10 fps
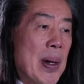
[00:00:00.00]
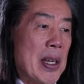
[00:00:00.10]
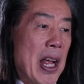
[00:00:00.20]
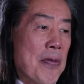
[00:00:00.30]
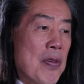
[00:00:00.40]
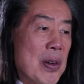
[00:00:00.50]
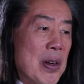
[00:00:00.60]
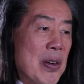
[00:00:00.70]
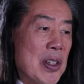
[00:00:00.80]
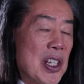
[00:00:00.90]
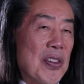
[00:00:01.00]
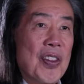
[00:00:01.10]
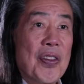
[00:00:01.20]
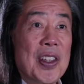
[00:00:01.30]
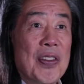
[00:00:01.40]
about Africa is it's
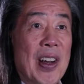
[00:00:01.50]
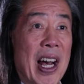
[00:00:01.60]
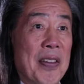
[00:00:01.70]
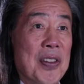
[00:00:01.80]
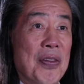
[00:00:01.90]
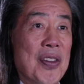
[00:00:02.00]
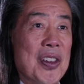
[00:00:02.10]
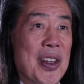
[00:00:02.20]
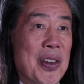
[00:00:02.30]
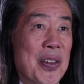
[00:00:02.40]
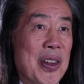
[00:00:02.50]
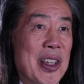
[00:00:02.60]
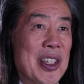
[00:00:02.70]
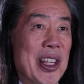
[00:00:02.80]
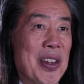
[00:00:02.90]
55 different
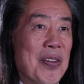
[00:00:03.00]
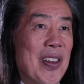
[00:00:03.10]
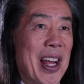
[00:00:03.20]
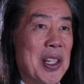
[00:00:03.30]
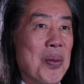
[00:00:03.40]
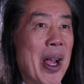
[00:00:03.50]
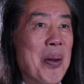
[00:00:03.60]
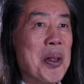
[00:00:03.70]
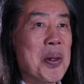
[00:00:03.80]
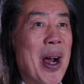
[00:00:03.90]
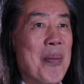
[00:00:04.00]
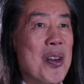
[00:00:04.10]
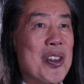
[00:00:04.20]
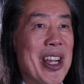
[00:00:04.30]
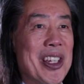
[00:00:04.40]
countries, and in fact, the way we do our
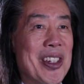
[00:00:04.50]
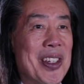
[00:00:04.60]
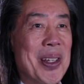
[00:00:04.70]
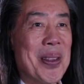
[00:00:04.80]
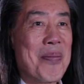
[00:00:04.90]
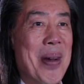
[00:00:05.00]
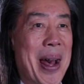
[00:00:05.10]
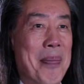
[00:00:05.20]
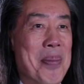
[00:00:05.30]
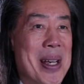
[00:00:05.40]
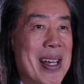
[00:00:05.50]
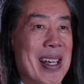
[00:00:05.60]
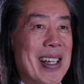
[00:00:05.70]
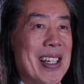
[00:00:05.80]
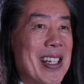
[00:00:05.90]
projections on the map,
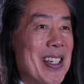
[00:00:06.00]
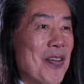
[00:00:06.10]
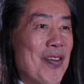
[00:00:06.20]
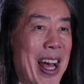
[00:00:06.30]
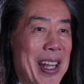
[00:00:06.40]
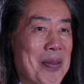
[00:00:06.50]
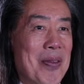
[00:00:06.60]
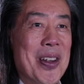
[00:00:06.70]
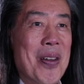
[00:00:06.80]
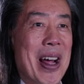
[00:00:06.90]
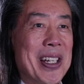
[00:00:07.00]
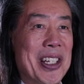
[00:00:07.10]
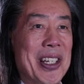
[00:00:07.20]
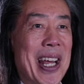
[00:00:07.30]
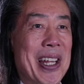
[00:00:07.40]
in fact, we don't
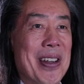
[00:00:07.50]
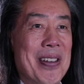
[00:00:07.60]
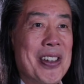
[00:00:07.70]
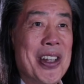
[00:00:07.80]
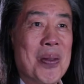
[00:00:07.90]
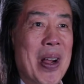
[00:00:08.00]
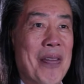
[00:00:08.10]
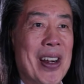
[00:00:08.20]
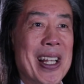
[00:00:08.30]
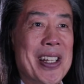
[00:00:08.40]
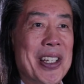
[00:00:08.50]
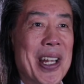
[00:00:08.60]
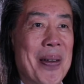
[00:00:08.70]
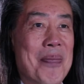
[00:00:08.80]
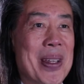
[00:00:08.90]
understand geographically
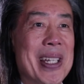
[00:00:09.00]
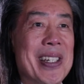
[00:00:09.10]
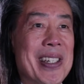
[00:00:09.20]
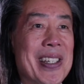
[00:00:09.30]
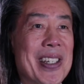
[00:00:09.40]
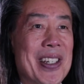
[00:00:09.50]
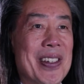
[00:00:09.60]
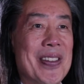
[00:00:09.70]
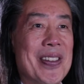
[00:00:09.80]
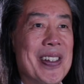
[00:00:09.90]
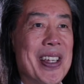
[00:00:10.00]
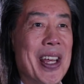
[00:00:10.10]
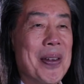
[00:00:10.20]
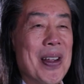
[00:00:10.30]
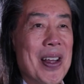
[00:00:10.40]
just how big it is. You could
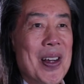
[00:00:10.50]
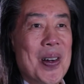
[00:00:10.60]
get